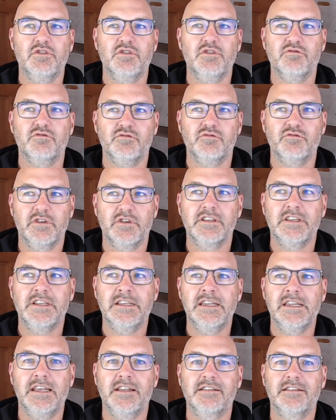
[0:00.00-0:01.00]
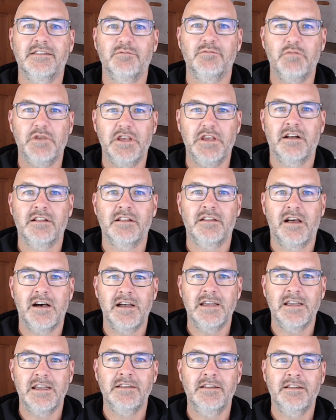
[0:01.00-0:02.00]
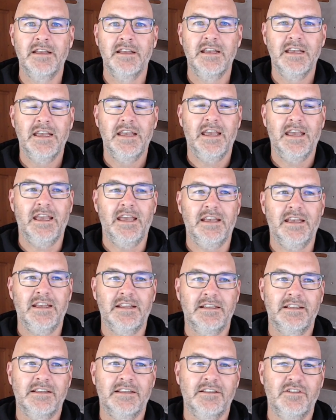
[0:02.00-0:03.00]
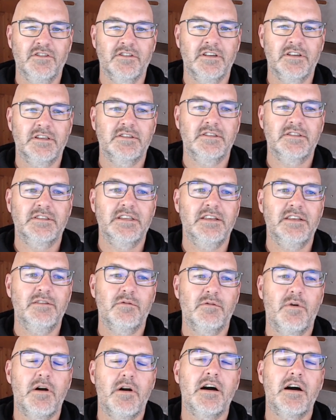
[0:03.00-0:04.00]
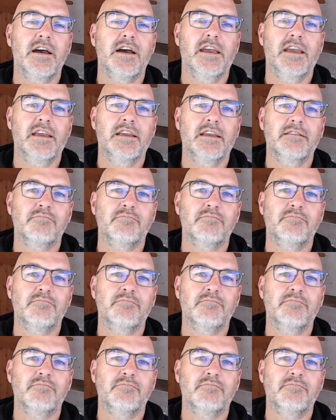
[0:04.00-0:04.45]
really need to be online, and you're going to see why,